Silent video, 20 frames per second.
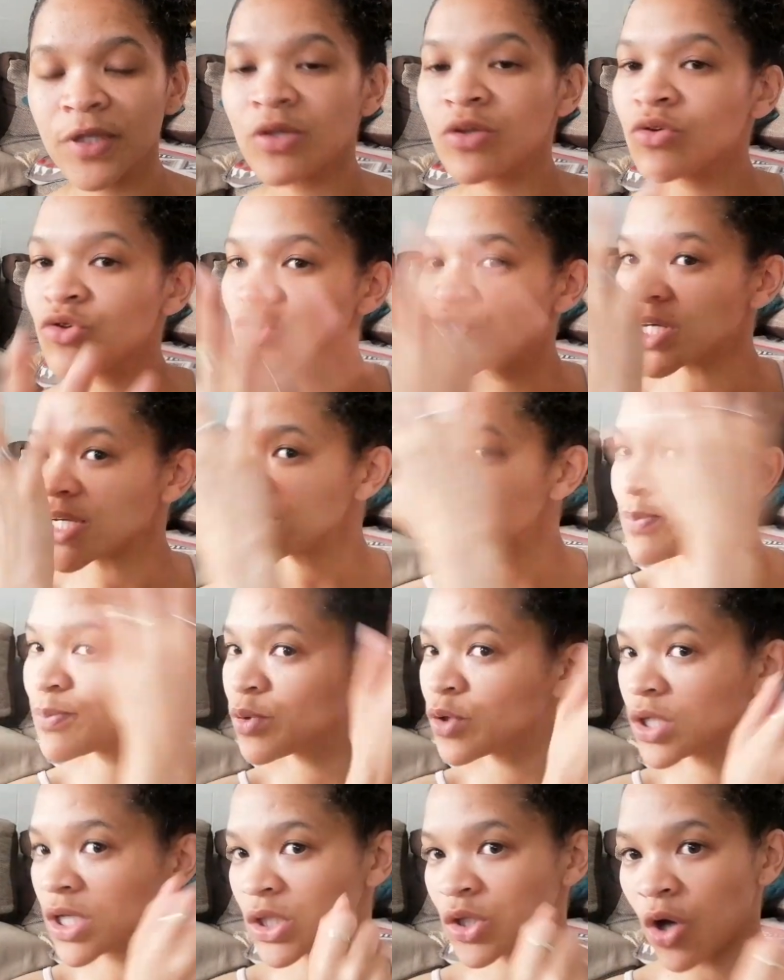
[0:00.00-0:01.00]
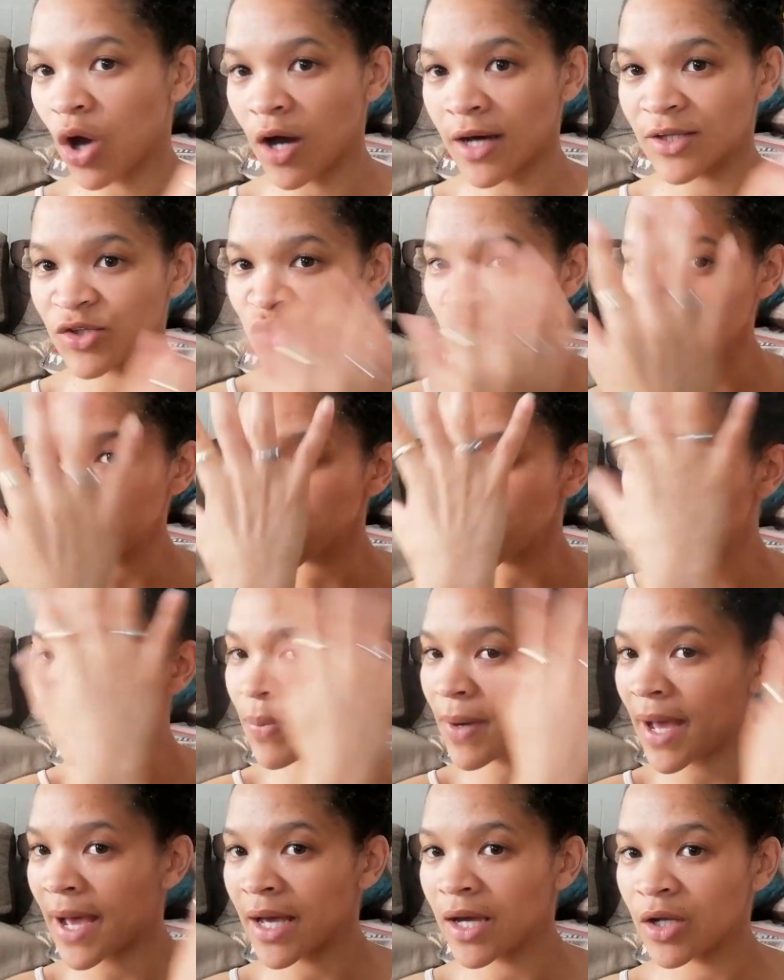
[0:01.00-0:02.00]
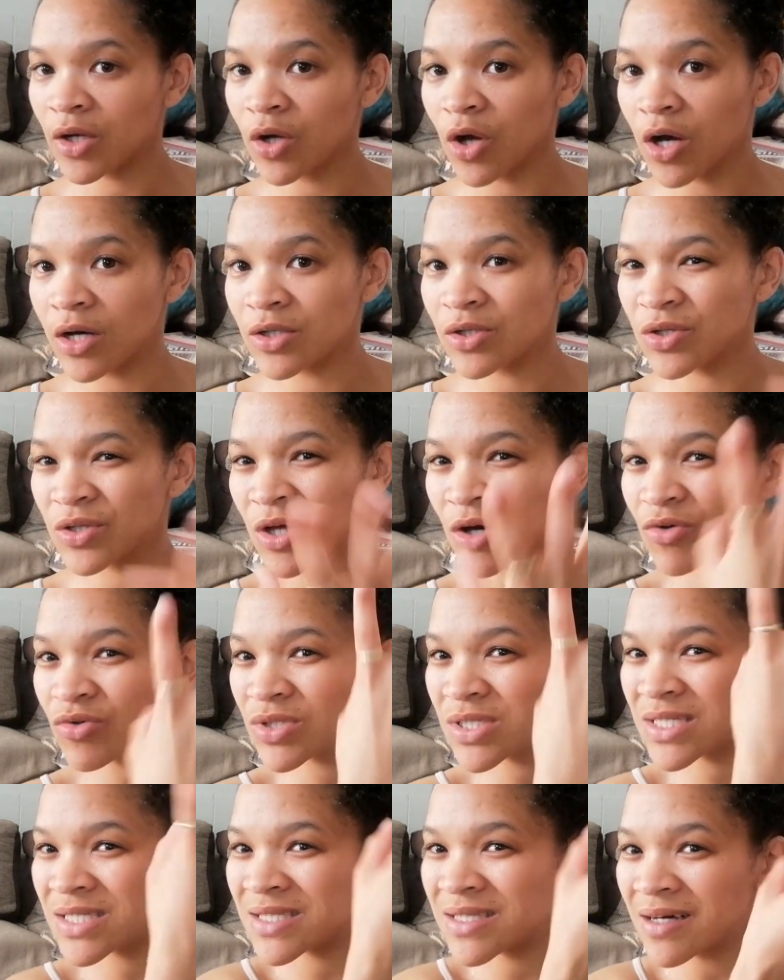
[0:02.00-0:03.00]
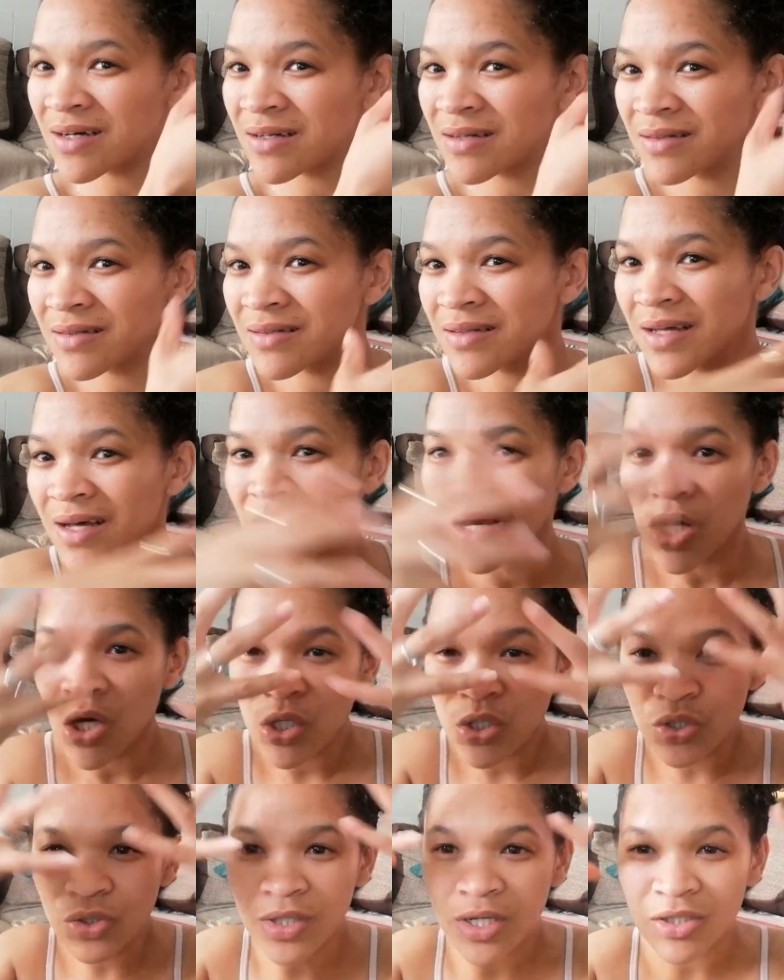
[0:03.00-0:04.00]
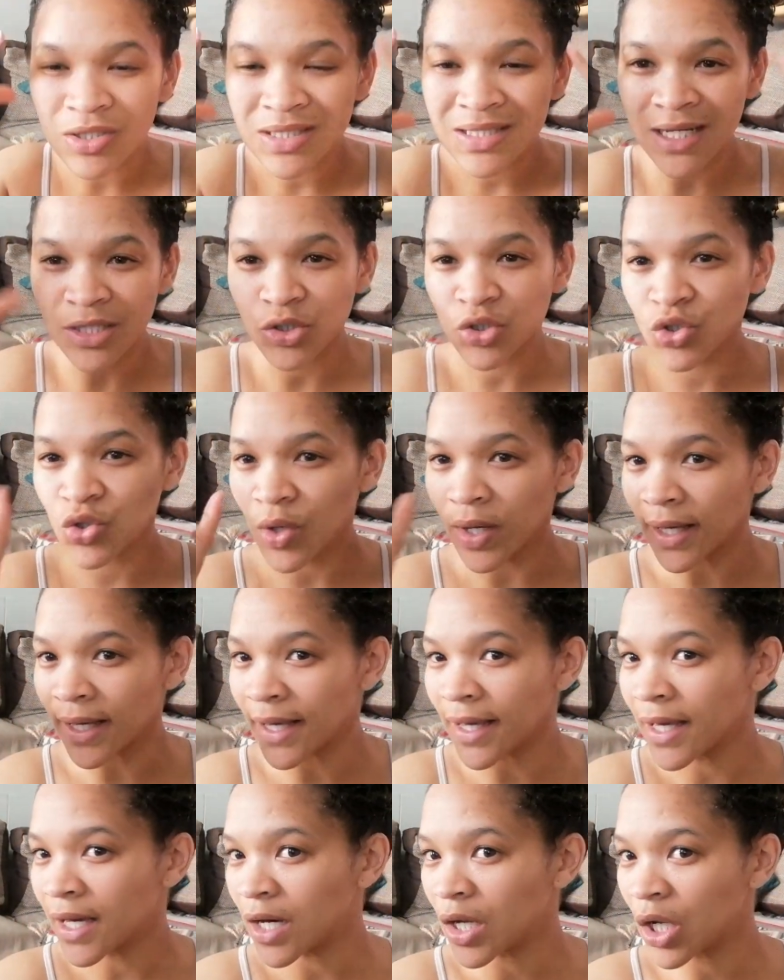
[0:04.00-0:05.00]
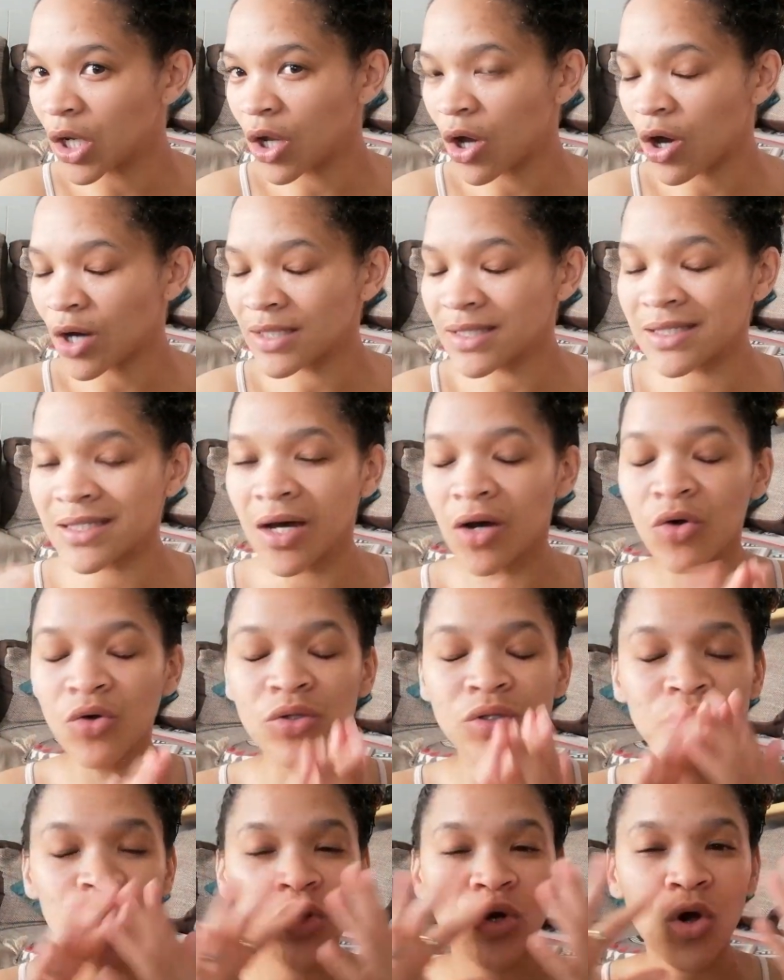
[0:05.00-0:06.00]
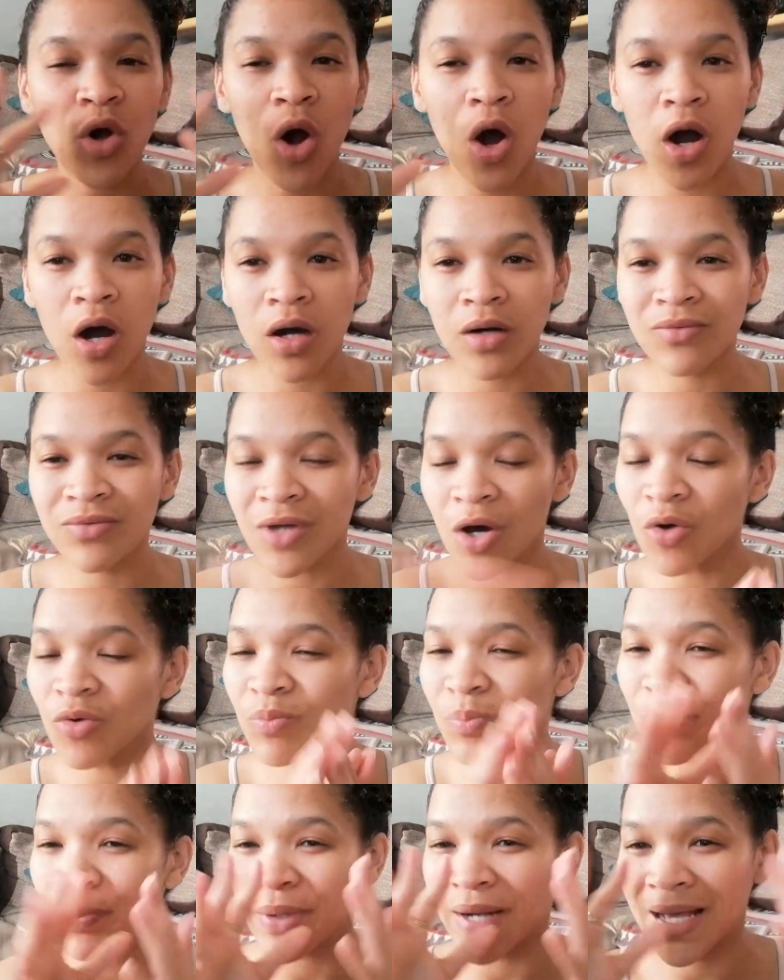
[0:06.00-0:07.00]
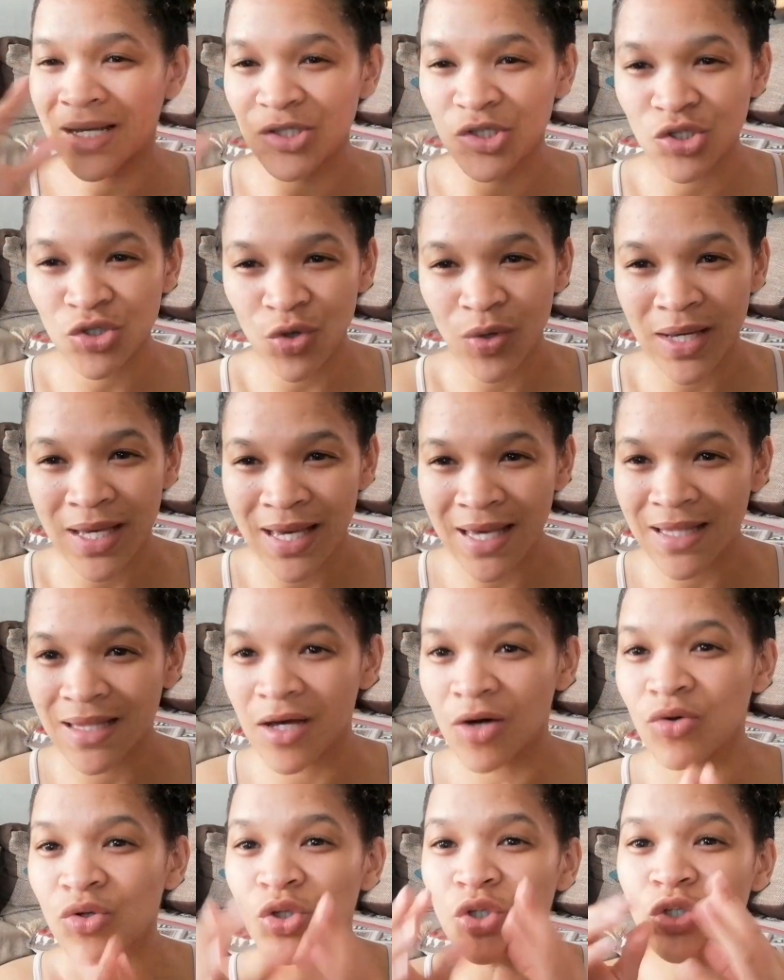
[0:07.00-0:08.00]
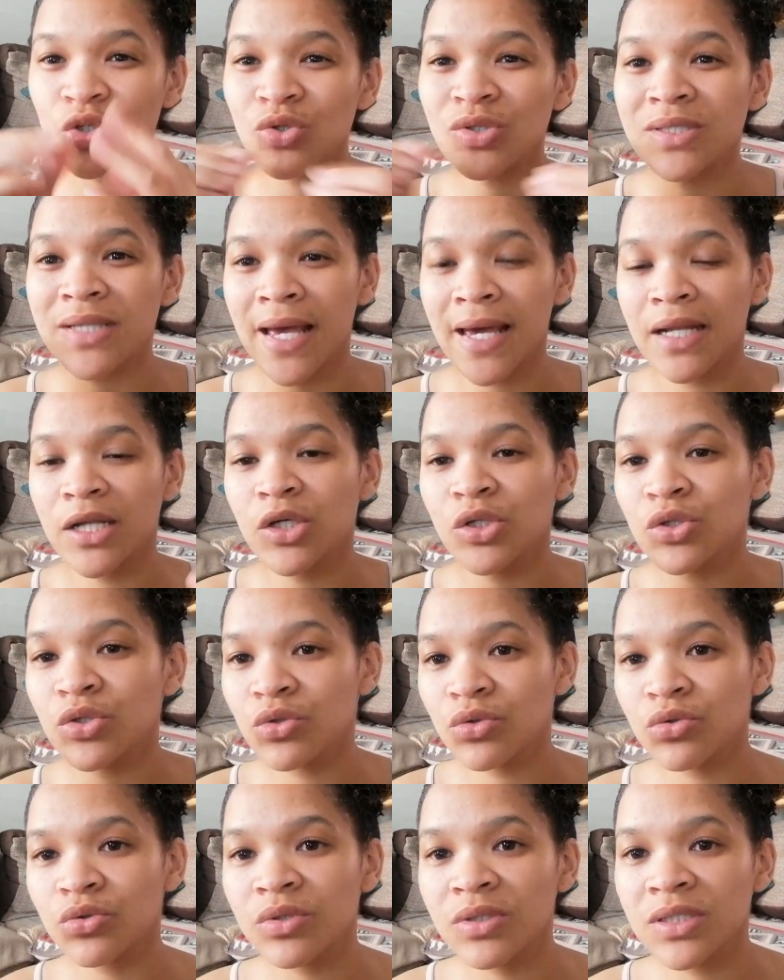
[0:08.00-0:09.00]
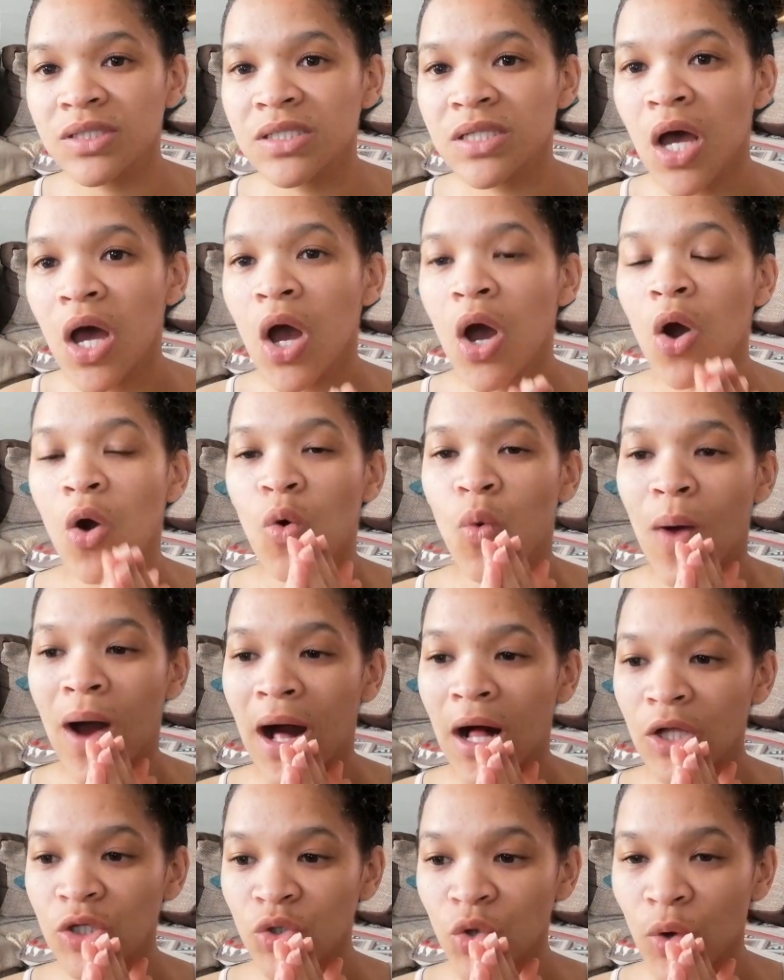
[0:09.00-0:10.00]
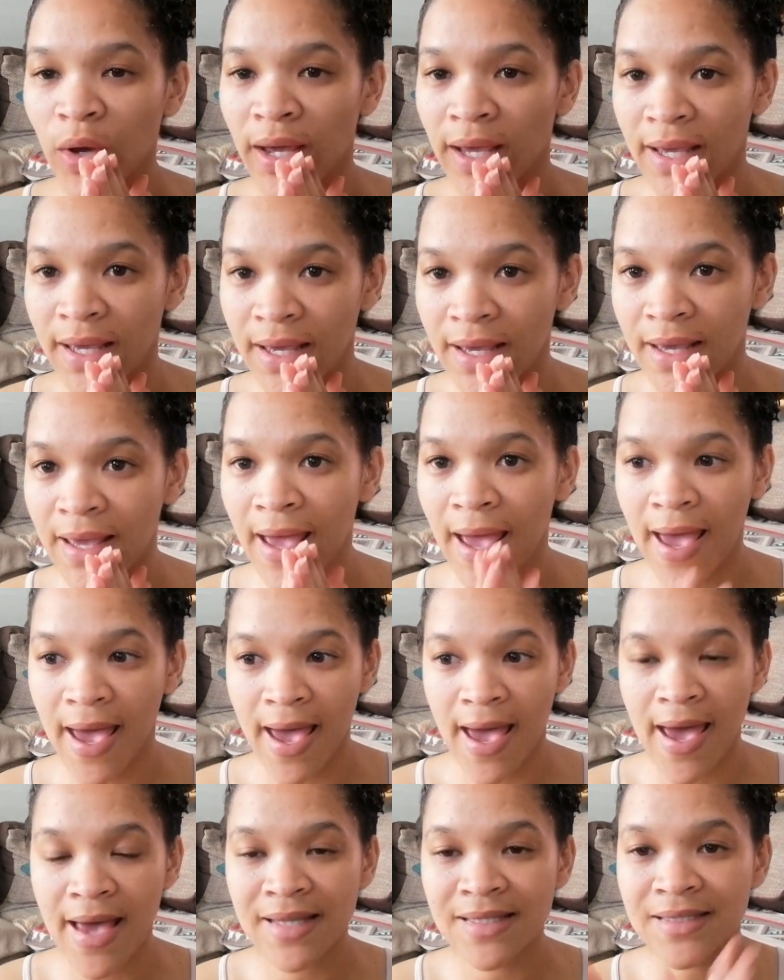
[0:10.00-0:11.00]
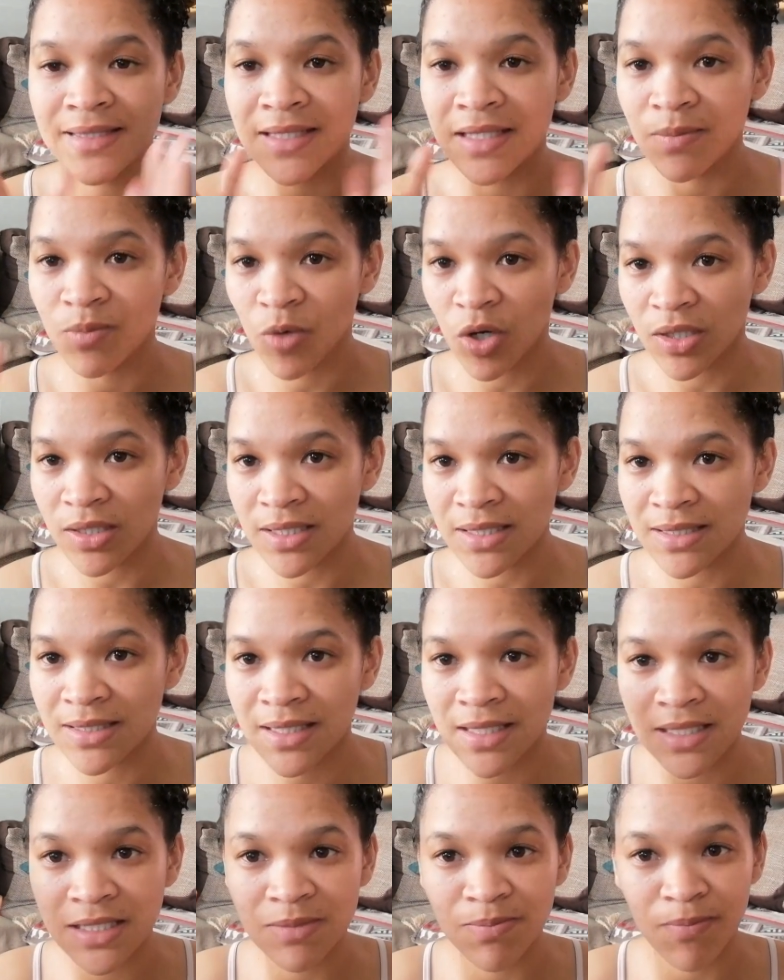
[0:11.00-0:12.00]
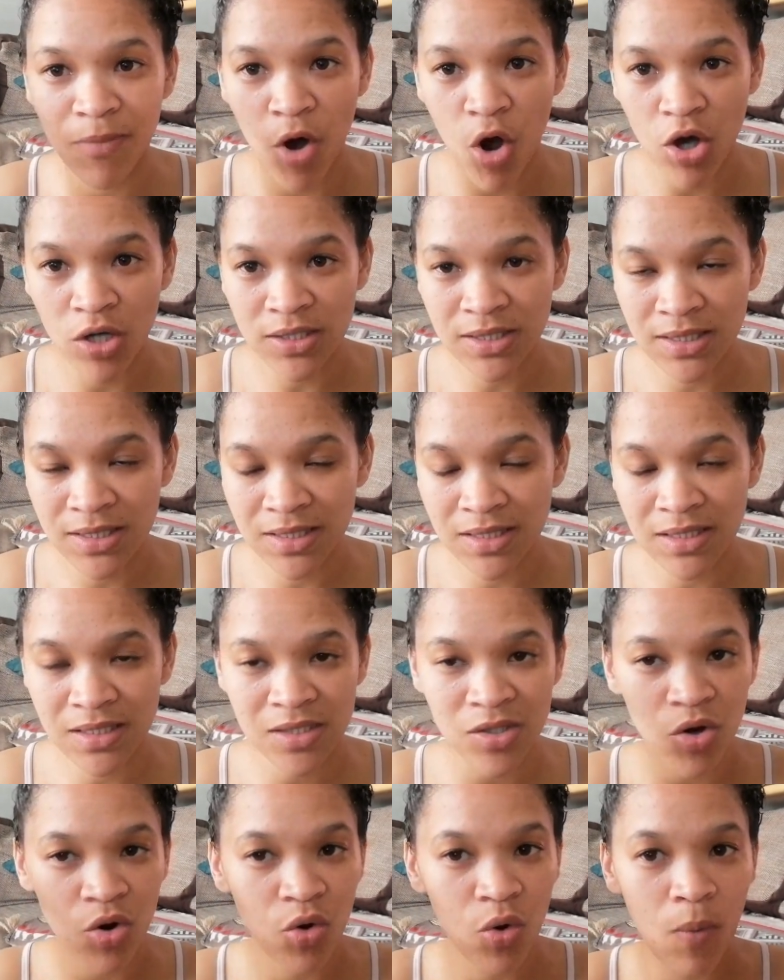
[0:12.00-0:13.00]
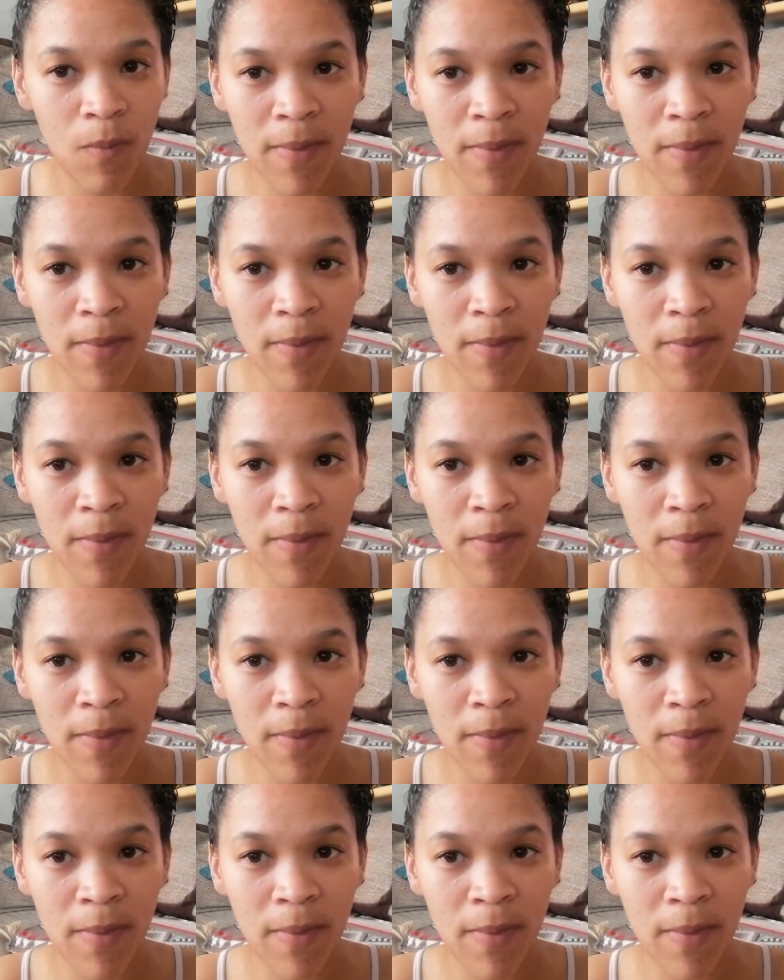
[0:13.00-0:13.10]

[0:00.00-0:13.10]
just put it on, just apply it on. Don't still, you know, touch your hair a lot. Don't brush your hair. Don't use any tools while your hair has deep conditioners, masks or